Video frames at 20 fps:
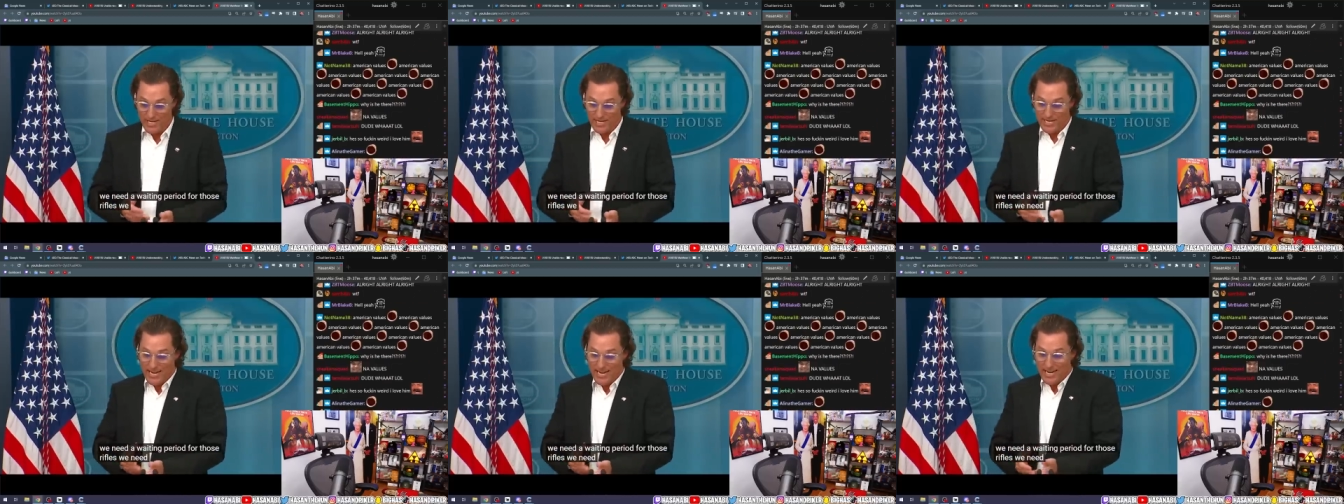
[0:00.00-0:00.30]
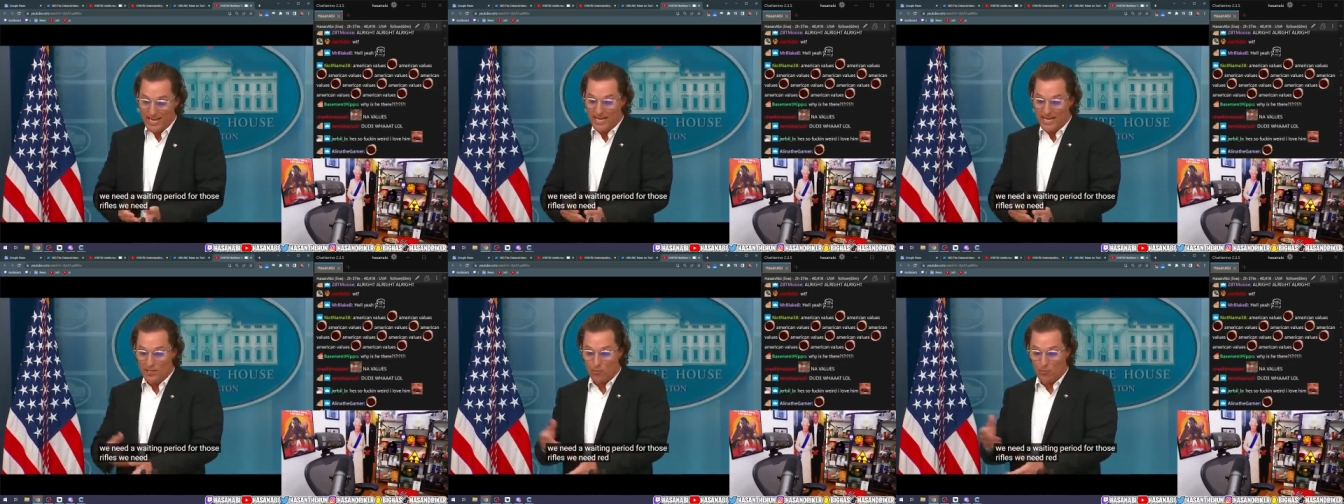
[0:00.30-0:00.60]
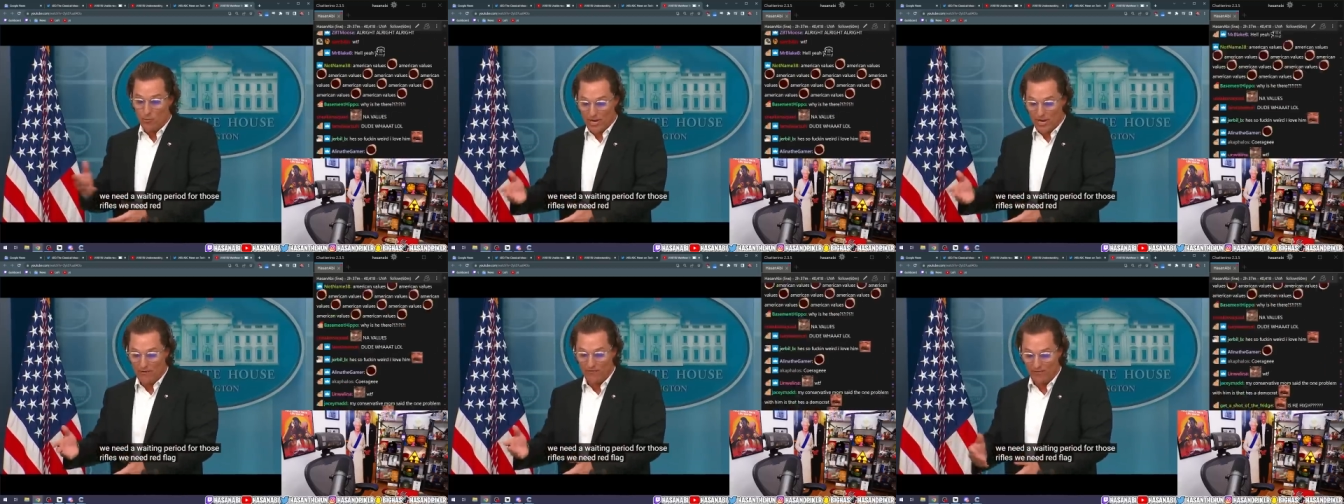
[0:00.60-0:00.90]
We
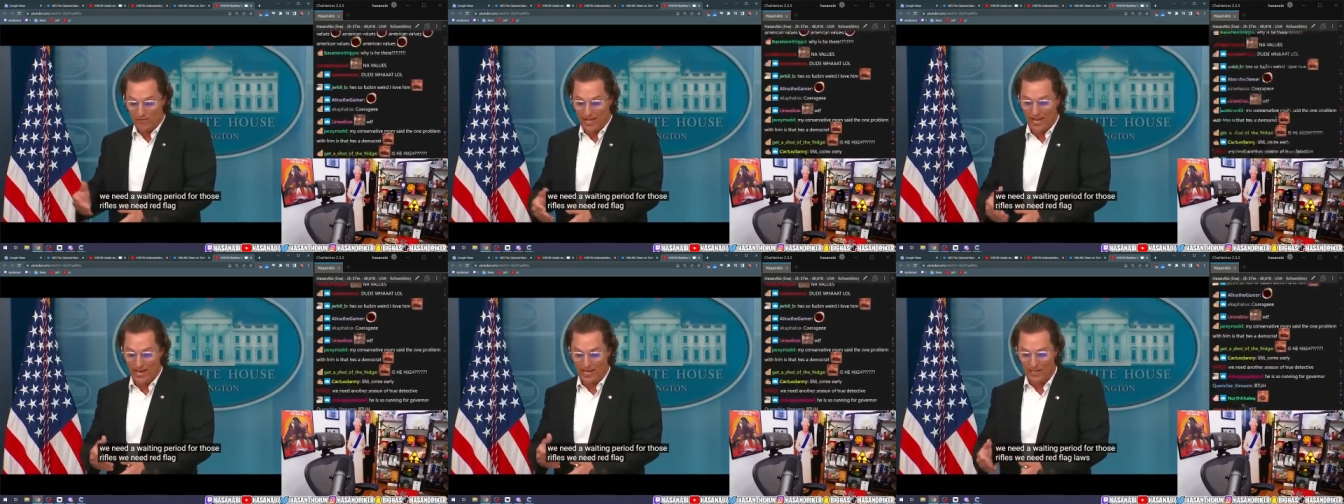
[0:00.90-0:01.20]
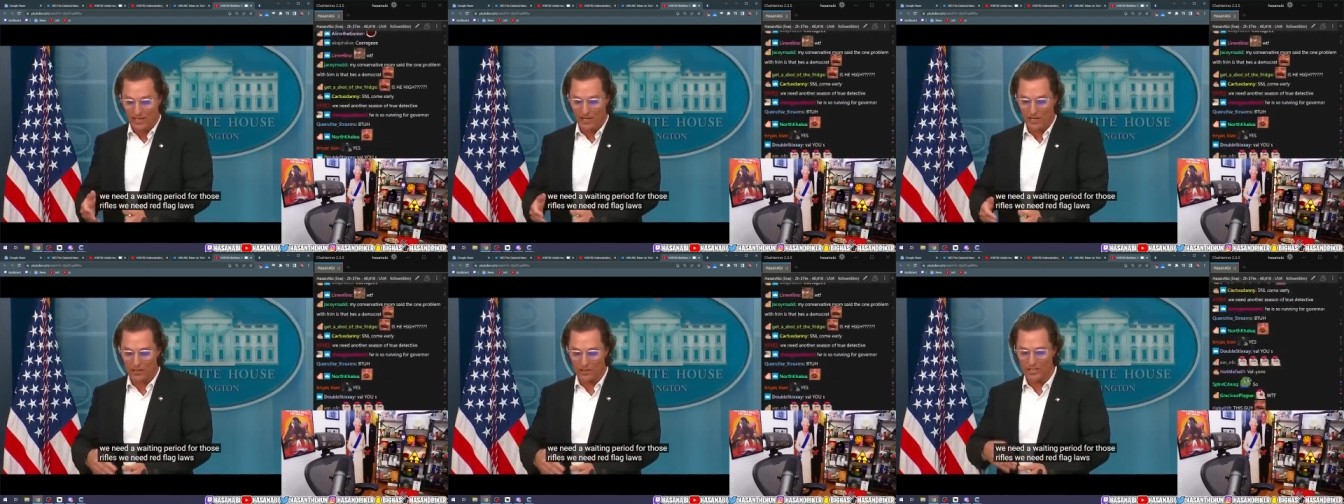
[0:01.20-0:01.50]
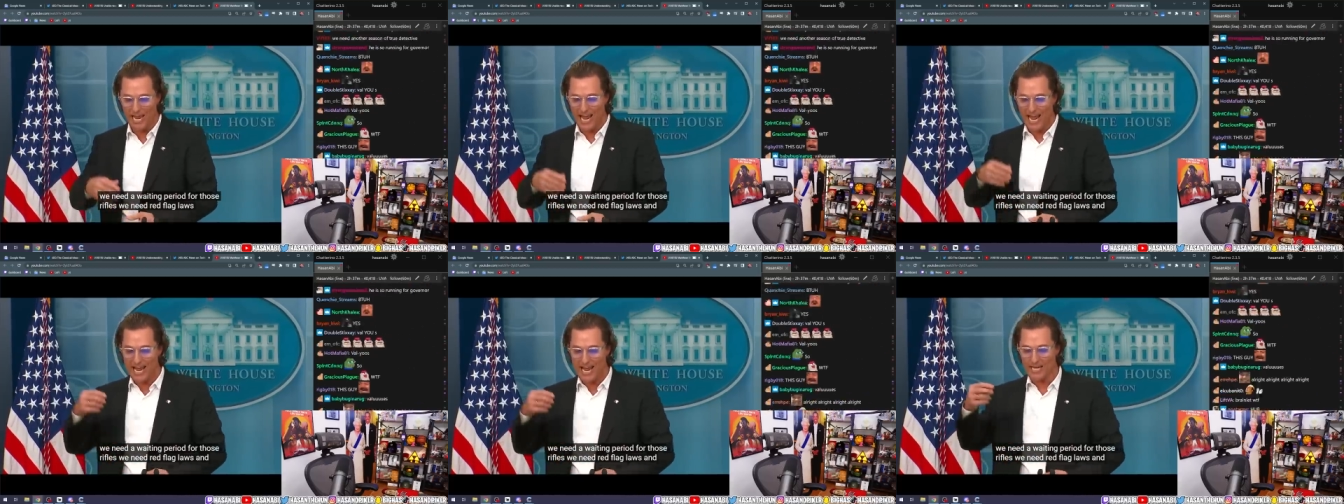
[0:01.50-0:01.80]
need red flag
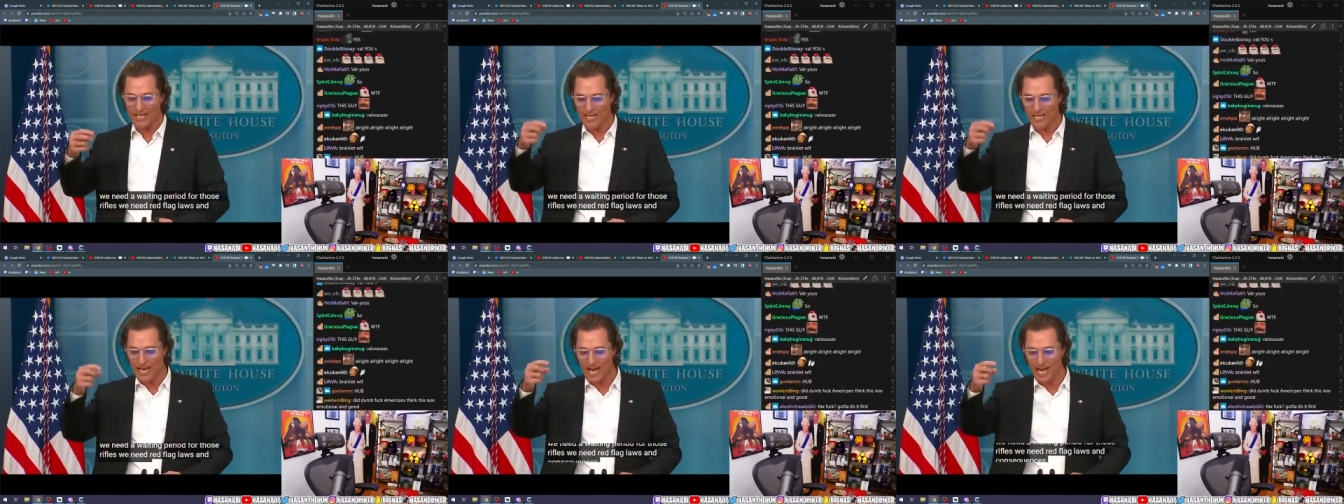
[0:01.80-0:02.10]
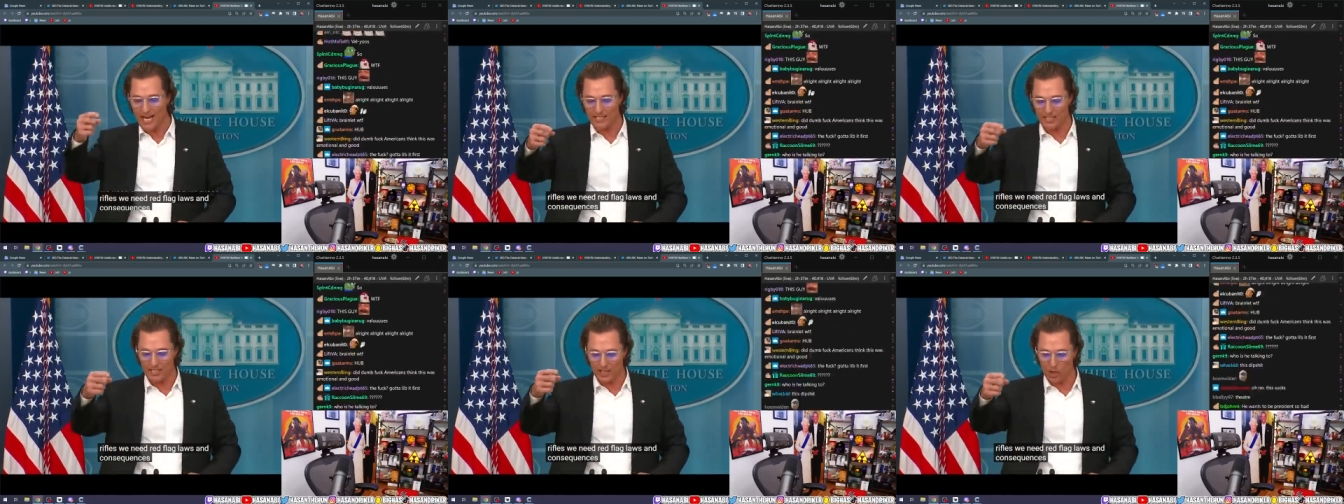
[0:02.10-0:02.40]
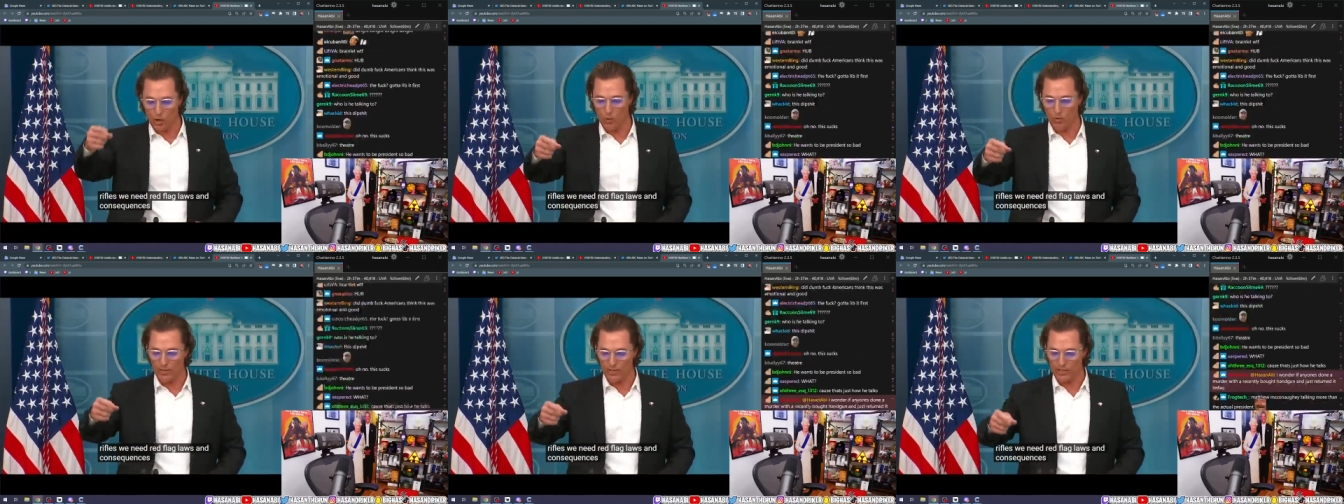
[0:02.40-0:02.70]
laws and
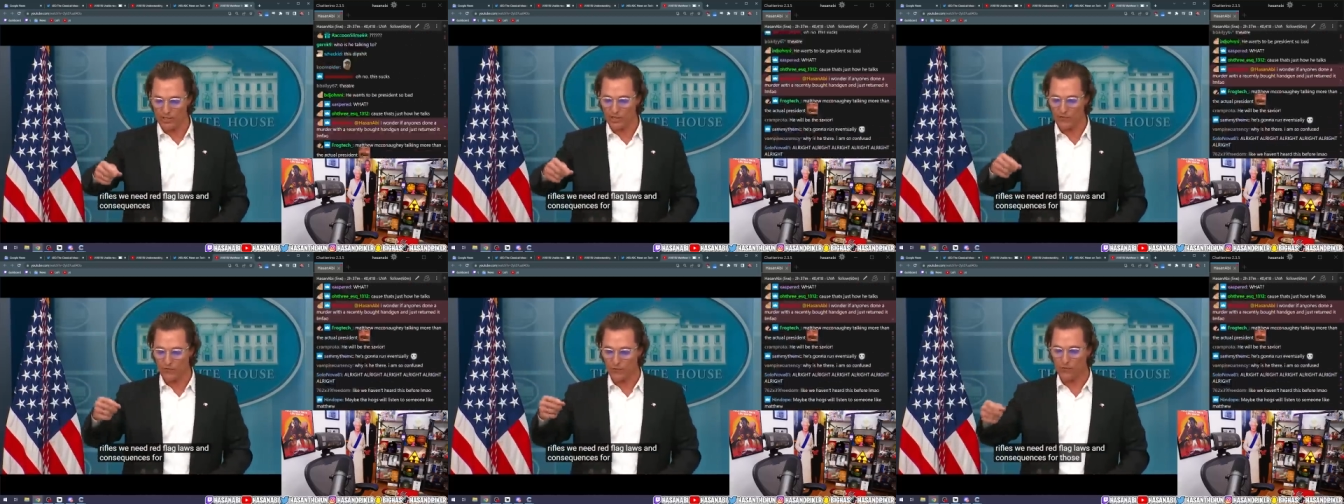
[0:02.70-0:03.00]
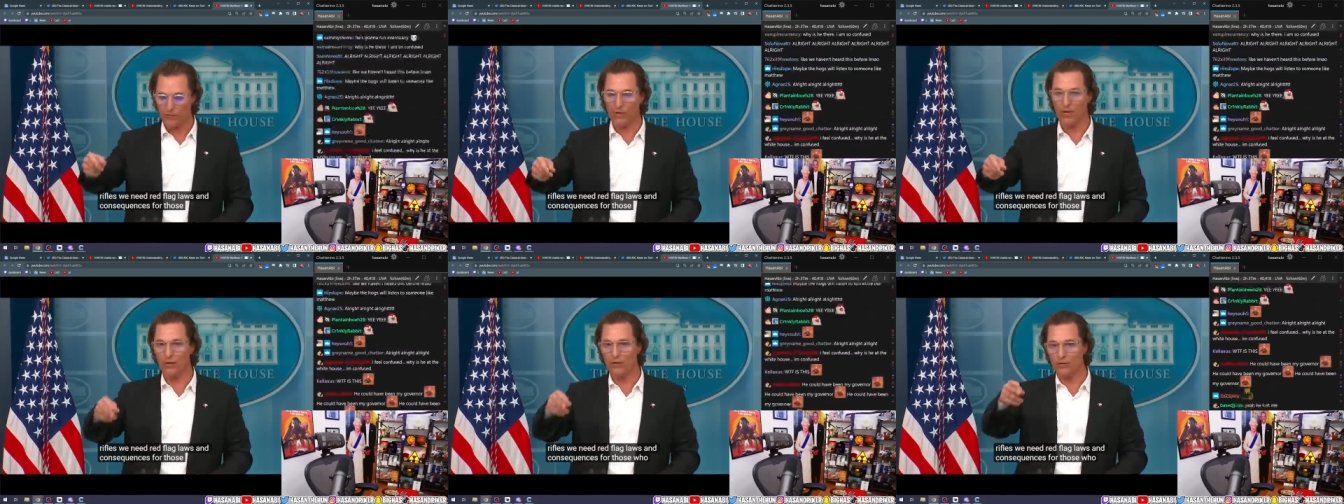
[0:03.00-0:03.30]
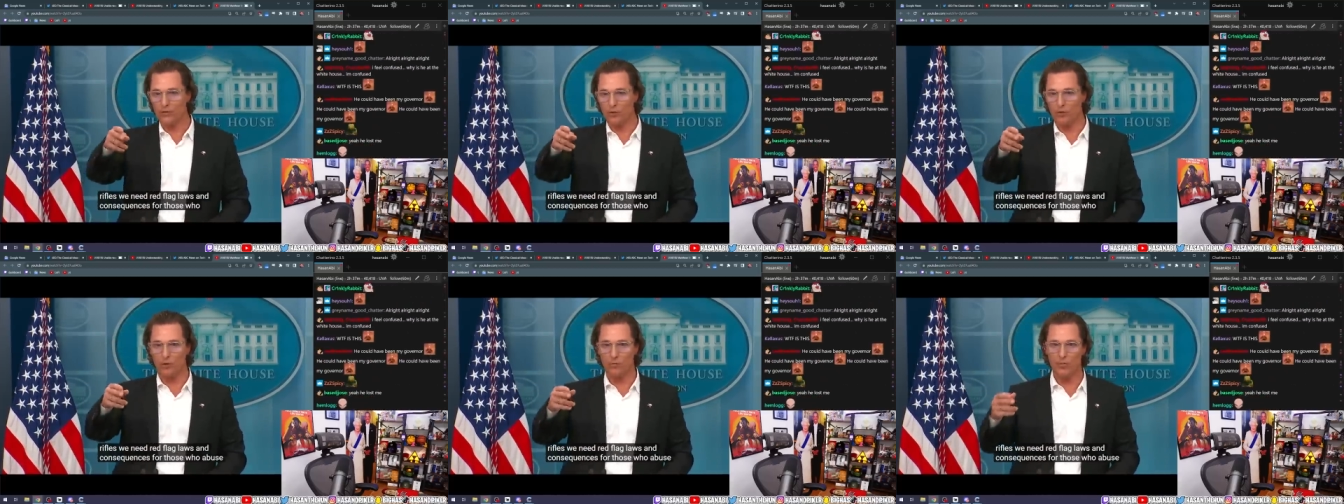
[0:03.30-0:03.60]
consequences for
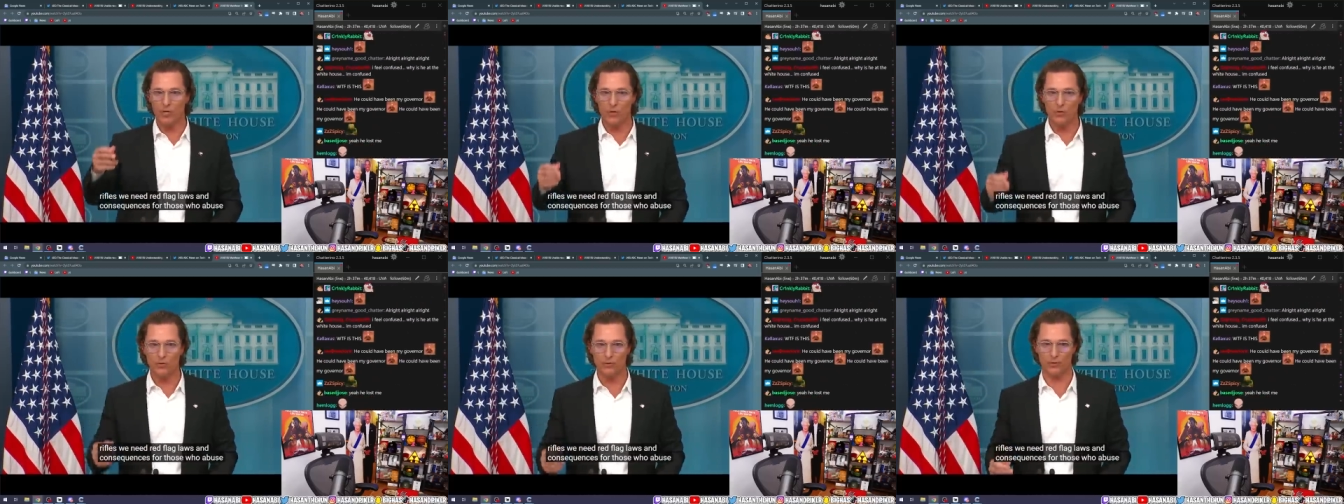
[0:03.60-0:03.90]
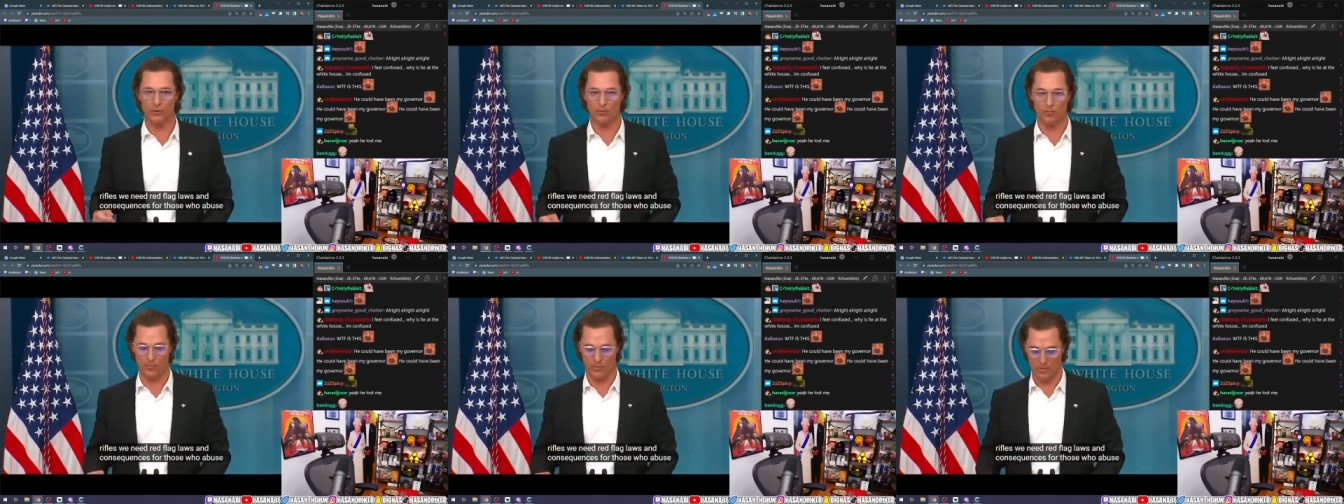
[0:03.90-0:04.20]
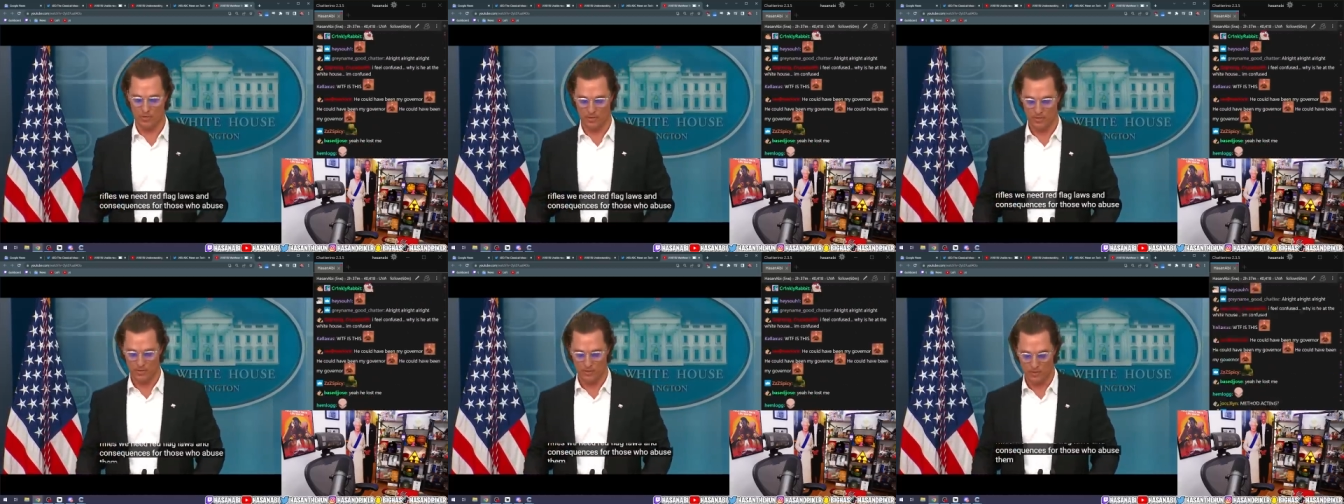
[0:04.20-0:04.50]
those who abuse them.